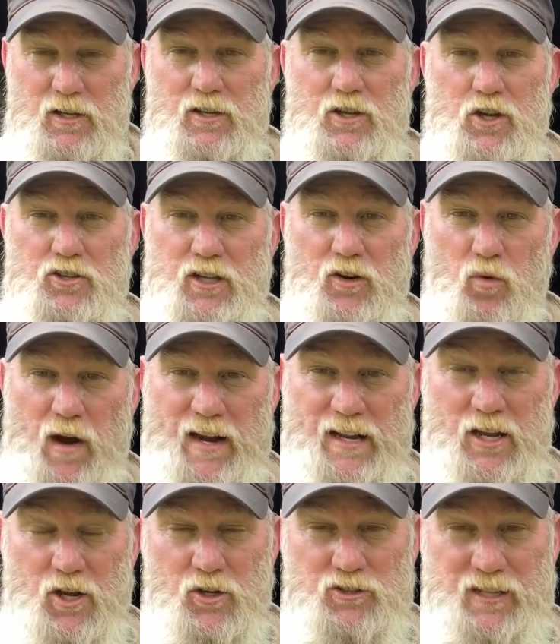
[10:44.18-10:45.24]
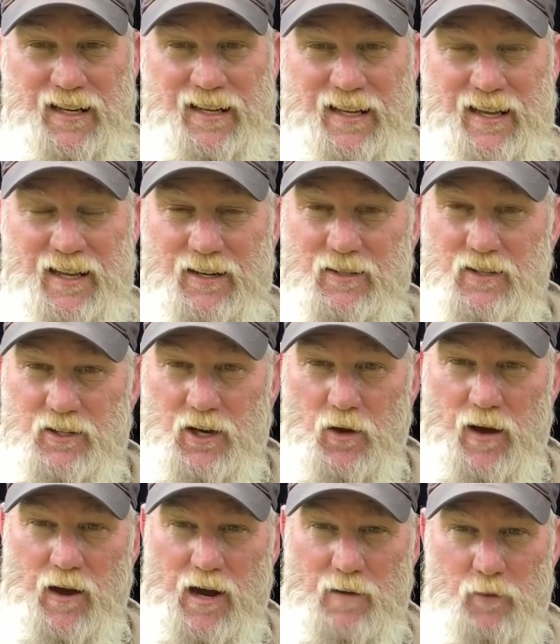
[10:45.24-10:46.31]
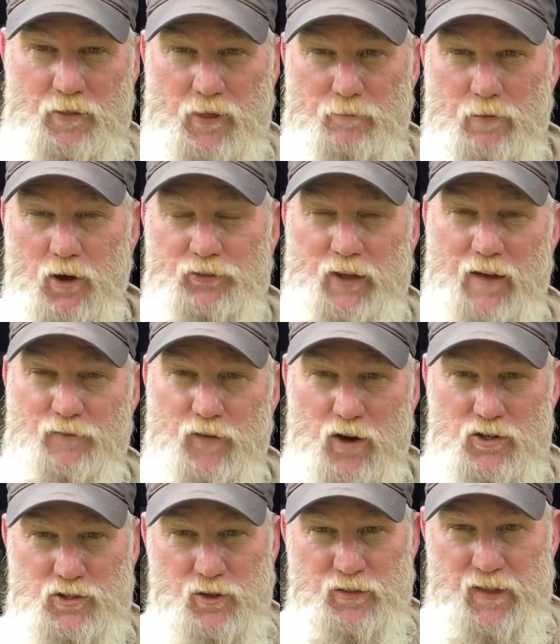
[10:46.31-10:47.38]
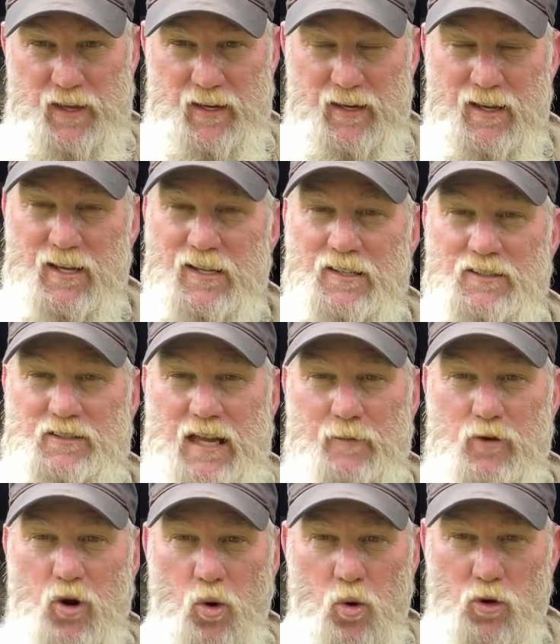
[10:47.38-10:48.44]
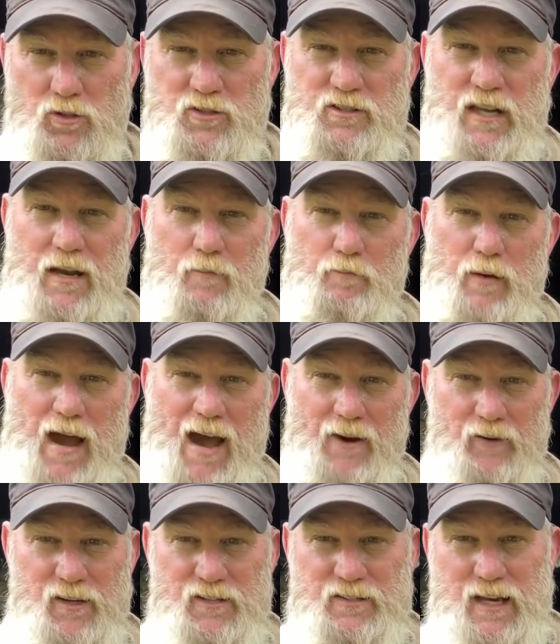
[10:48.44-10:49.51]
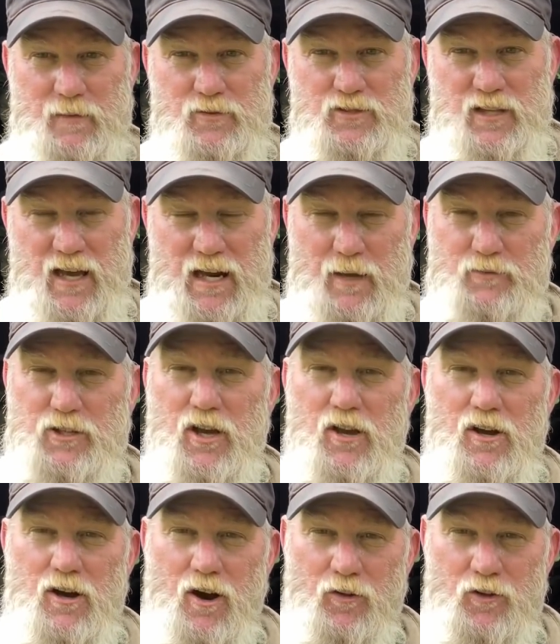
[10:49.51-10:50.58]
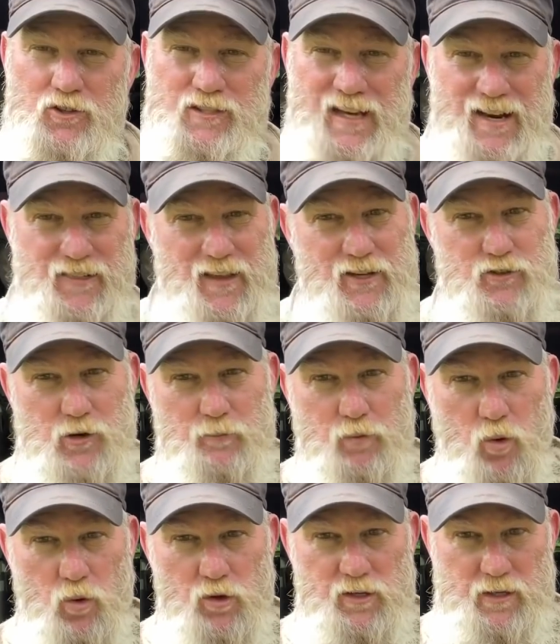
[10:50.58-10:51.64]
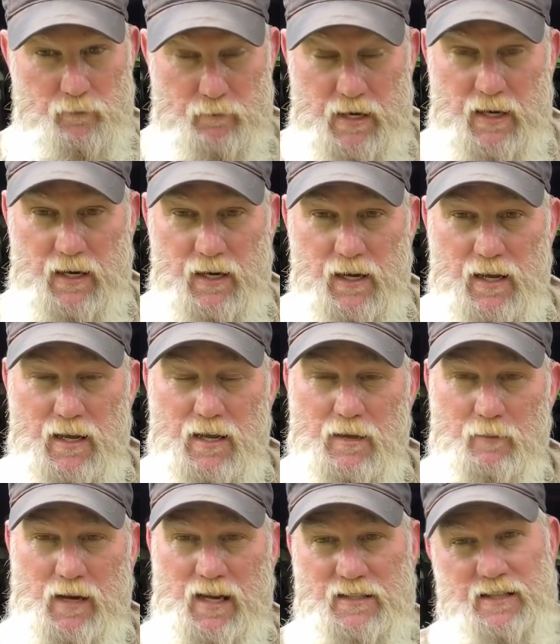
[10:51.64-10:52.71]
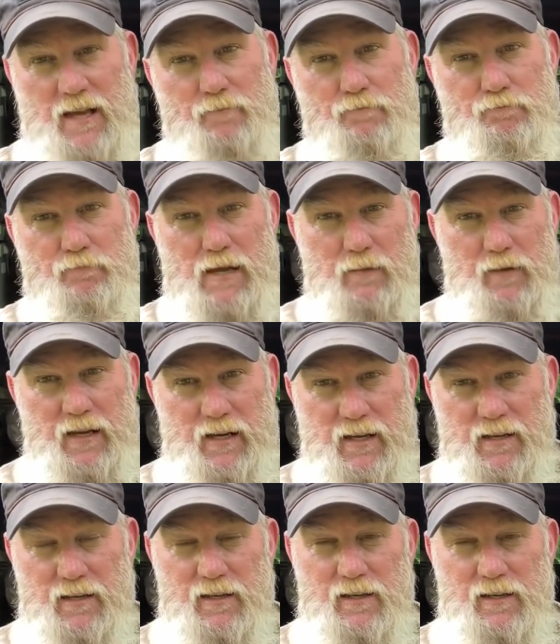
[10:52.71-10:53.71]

using radios that, again, you know how I am with the multifunctional thing. Same cords, same batteries, same setups. All those kind of things are important to me because they mimic